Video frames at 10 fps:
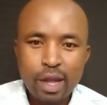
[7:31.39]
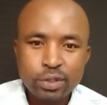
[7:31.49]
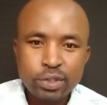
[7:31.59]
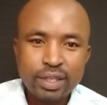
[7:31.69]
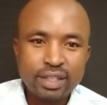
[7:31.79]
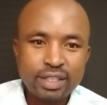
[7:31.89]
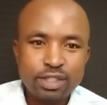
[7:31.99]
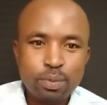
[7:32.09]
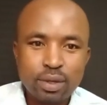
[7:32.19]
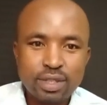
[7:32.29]
are auctioning these
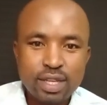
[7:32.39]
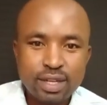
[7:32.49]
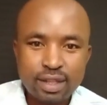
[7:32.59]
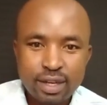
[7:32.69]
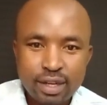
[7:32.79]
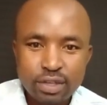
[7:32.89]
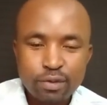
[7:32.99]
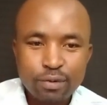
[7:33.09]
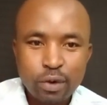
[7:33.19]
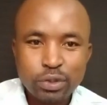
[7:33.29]
bonds at the date
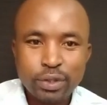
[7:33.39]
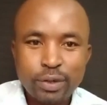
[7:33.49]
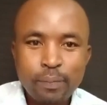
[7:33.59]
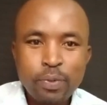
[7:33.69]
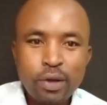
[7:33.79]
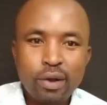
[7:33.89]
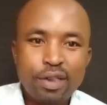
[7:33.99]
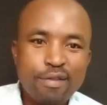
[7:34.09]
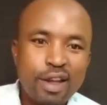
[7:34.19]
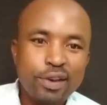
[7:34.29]
of auction or
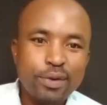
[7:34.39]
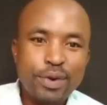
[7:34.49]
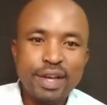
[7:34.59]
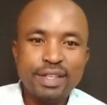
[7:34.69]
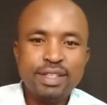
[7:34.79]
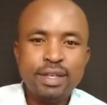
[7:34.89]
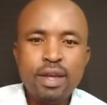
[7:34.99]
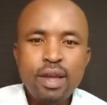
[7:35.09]
the value date,